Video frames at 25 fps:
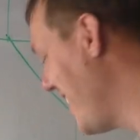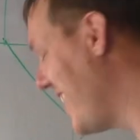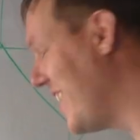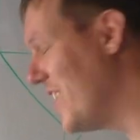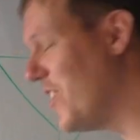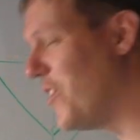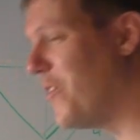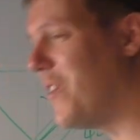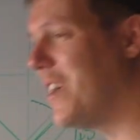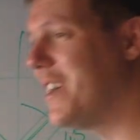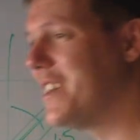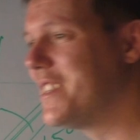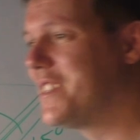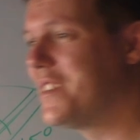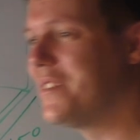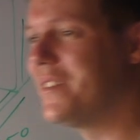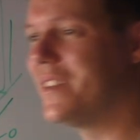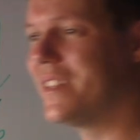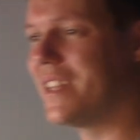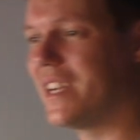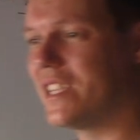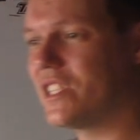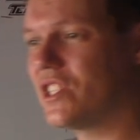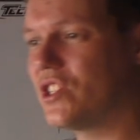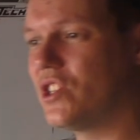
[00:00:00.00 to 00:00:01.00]
know why you're
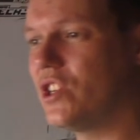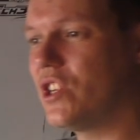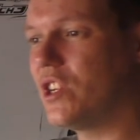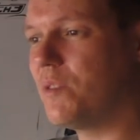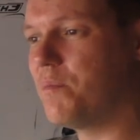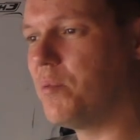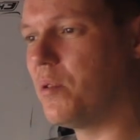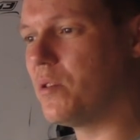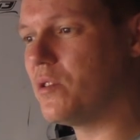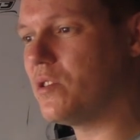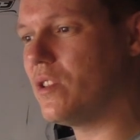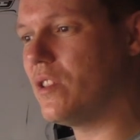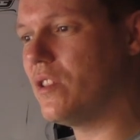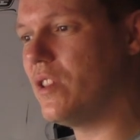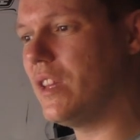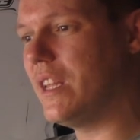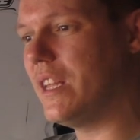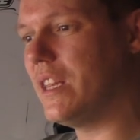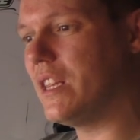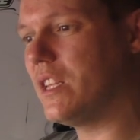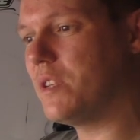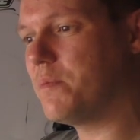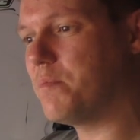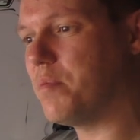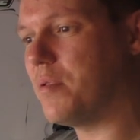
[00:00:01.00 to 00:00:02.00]
doing that, so you can put
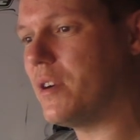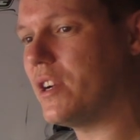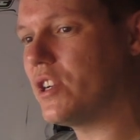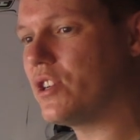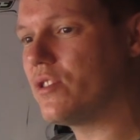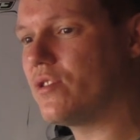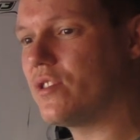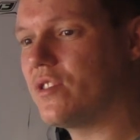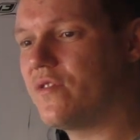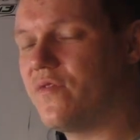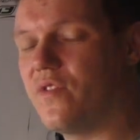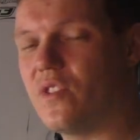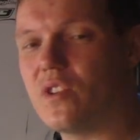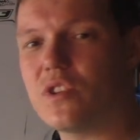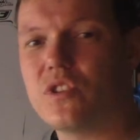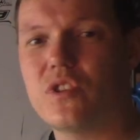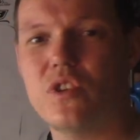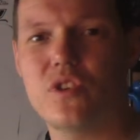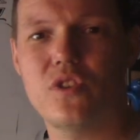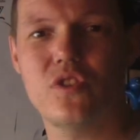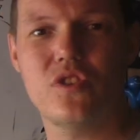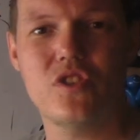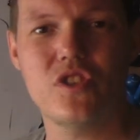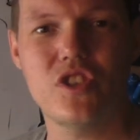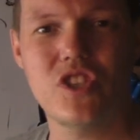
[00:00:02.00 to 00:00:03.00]
little as pressure as fuck so
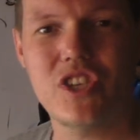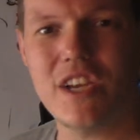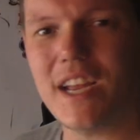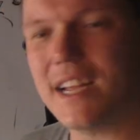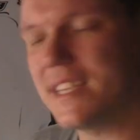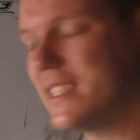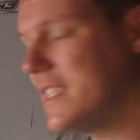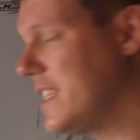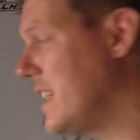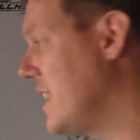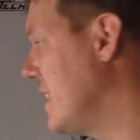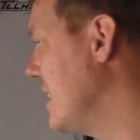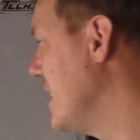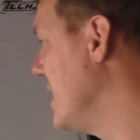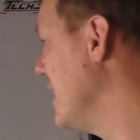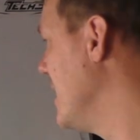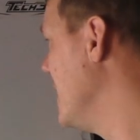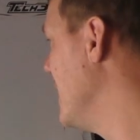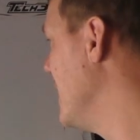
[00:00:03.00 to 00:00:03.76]
it doesn't chatter.